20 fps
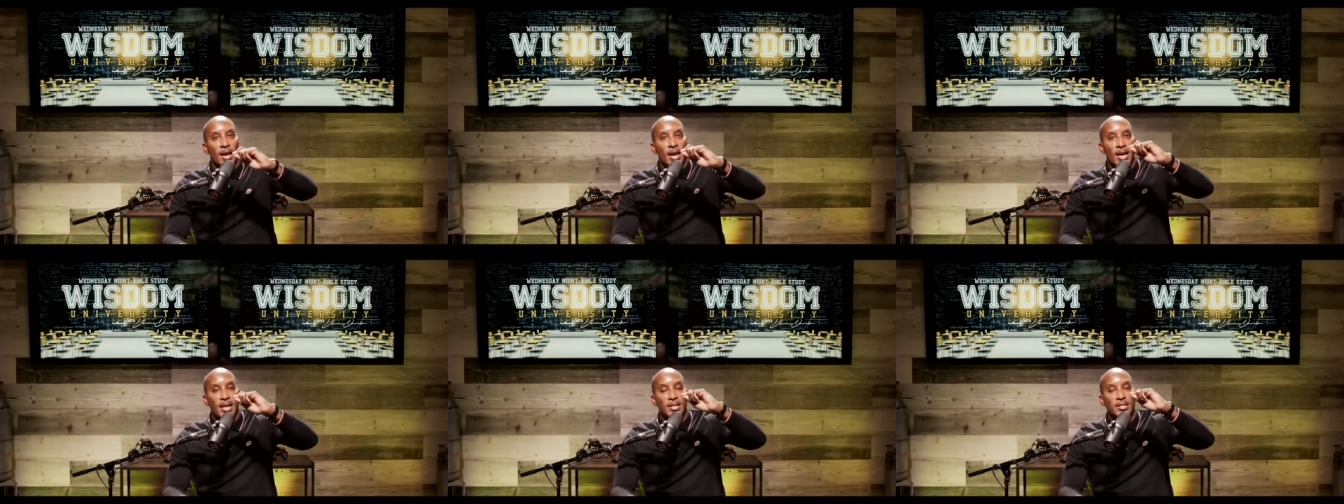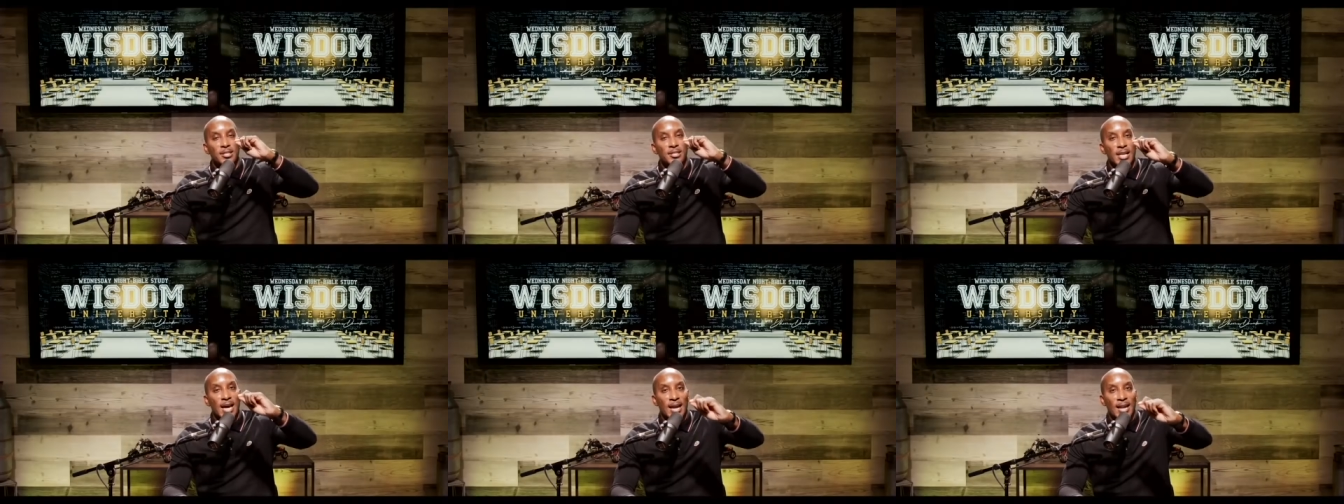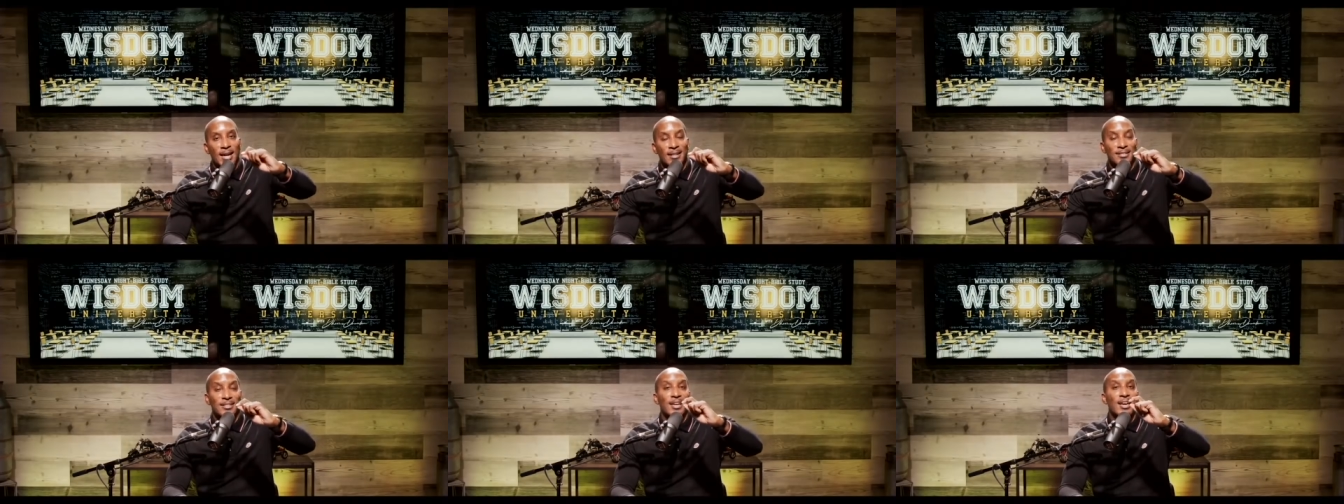Hey,
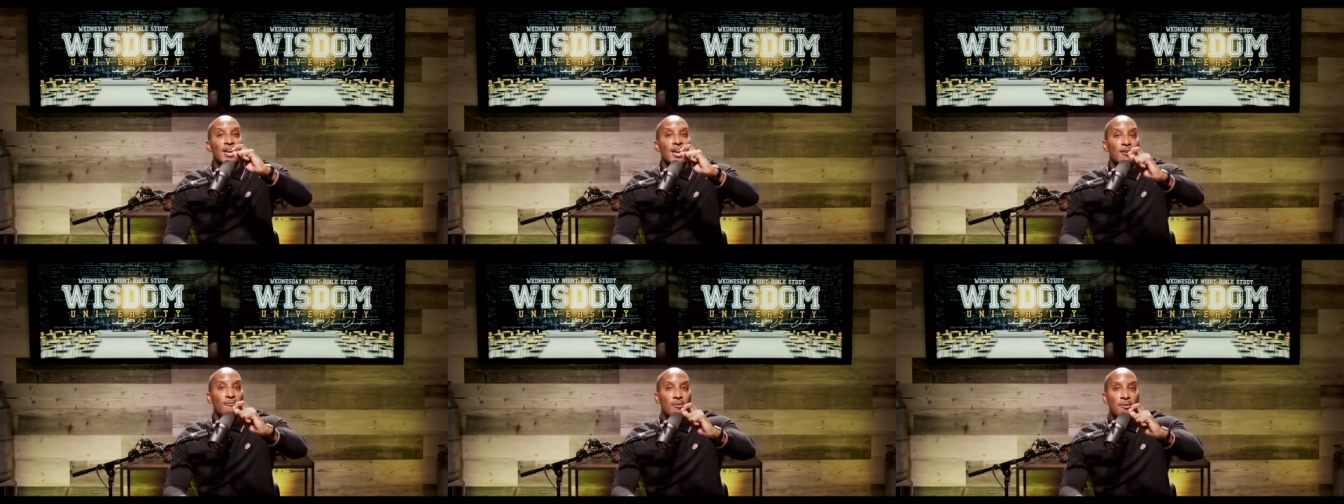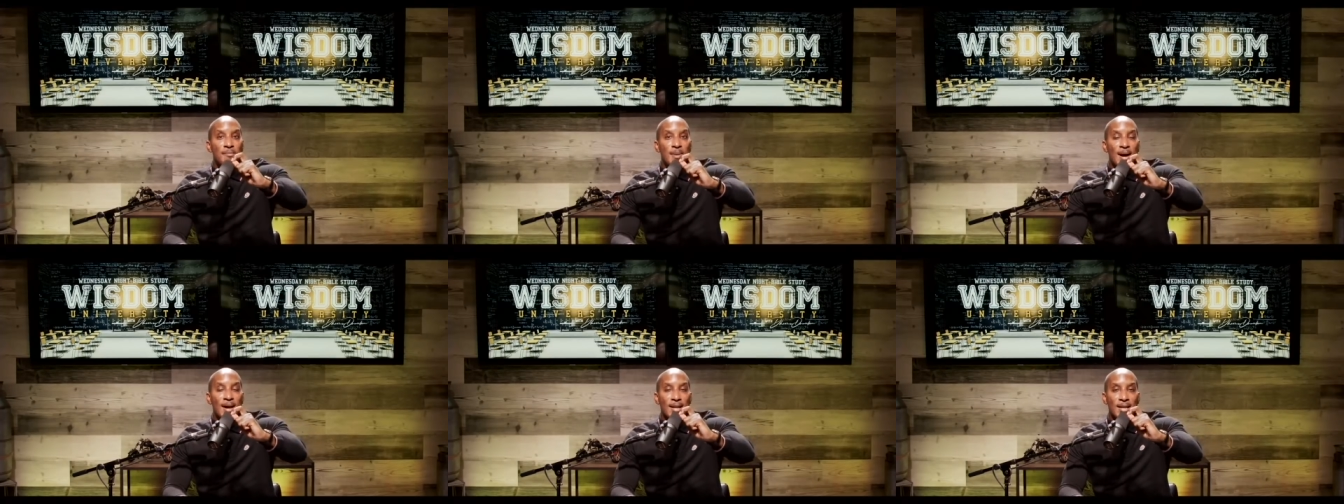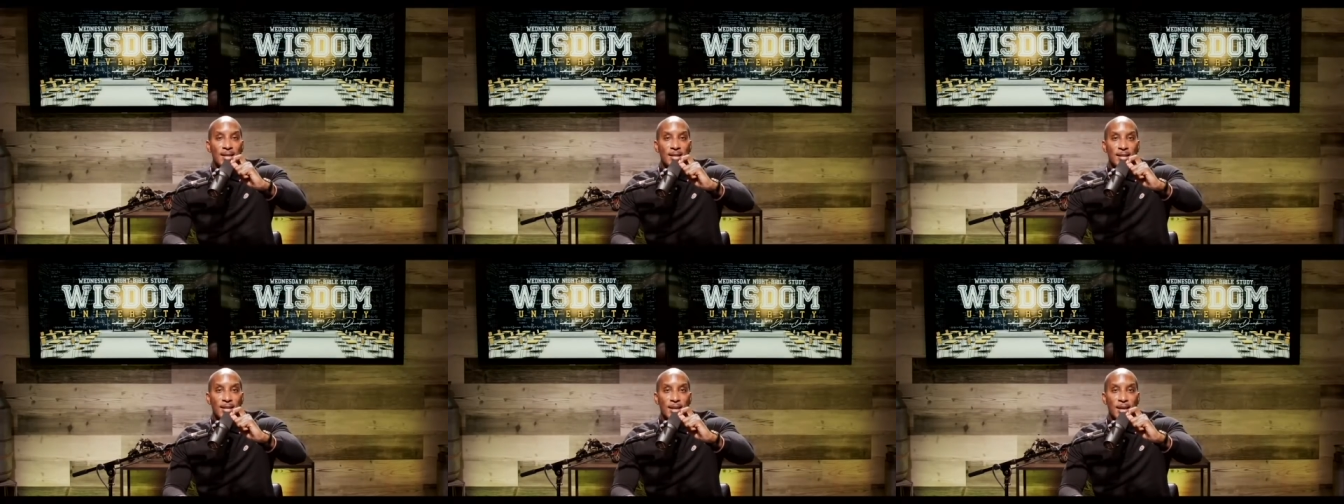shout out to
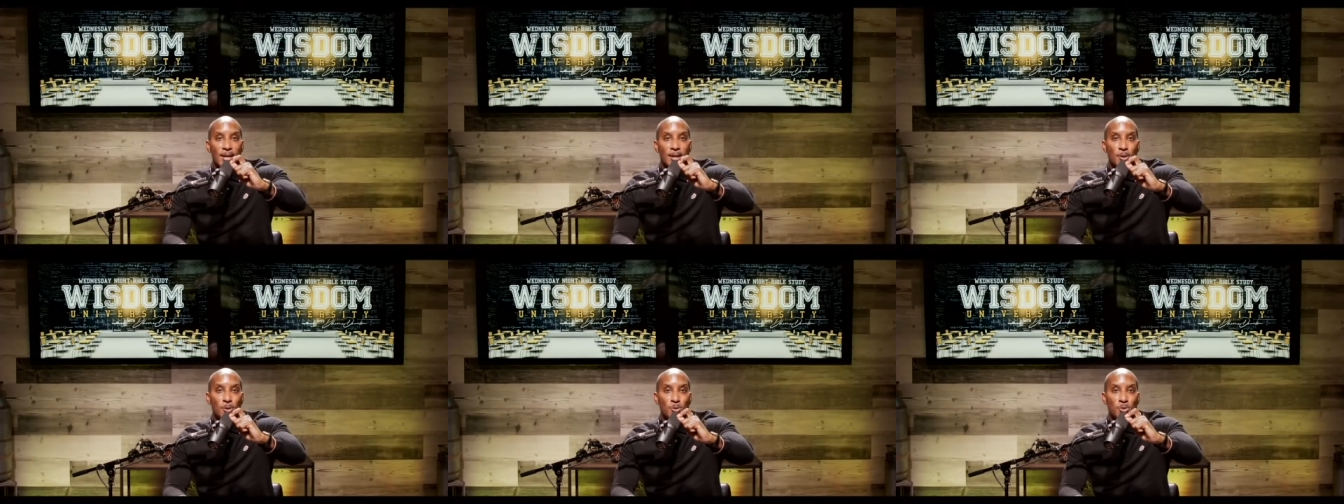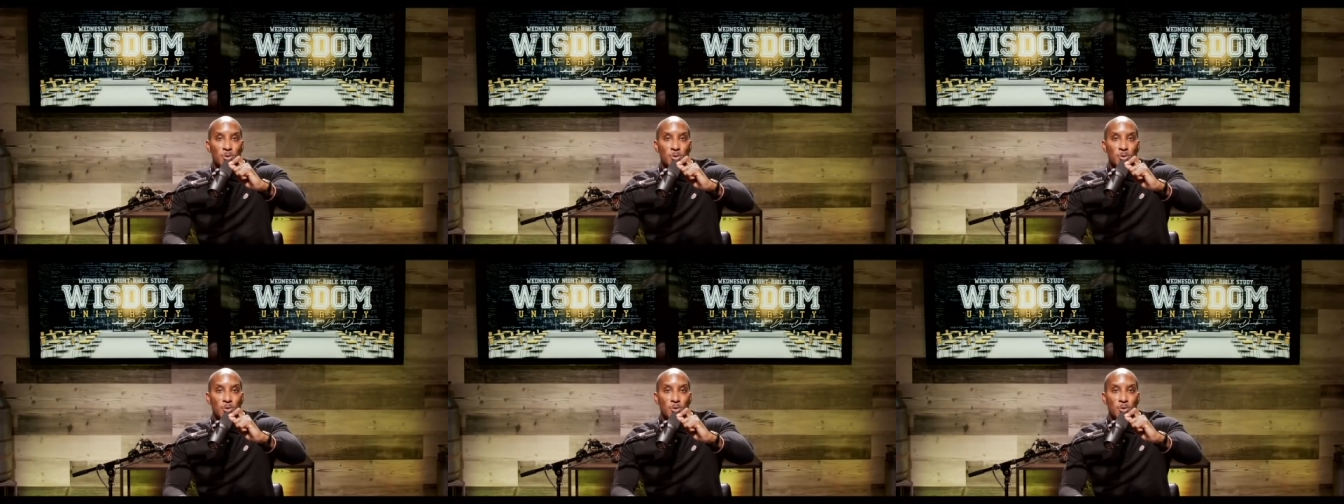everybody again